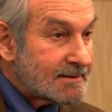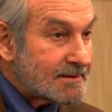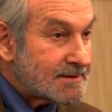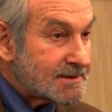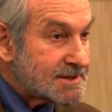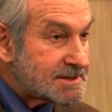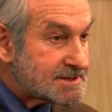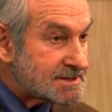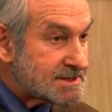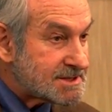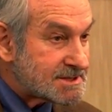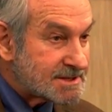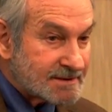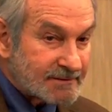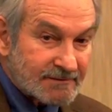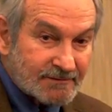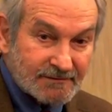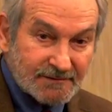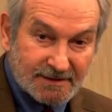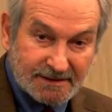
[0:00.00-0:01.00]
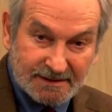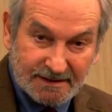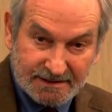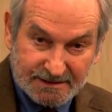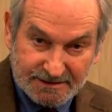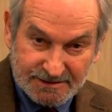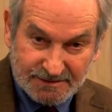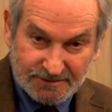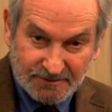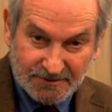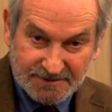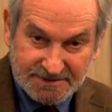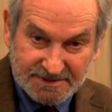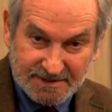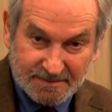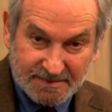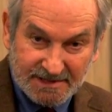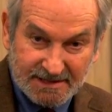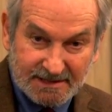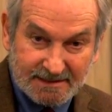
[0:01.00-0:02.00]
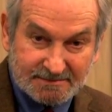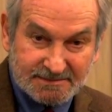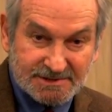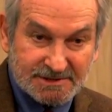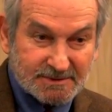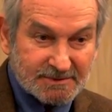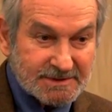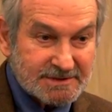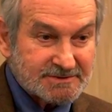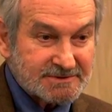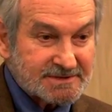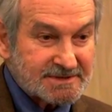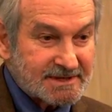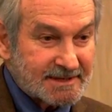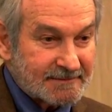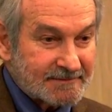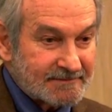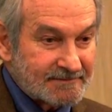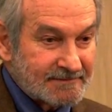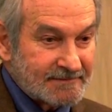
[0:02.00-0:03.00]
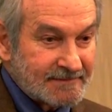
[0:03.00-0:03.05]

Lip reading: this is the funding source that becomes so interesting.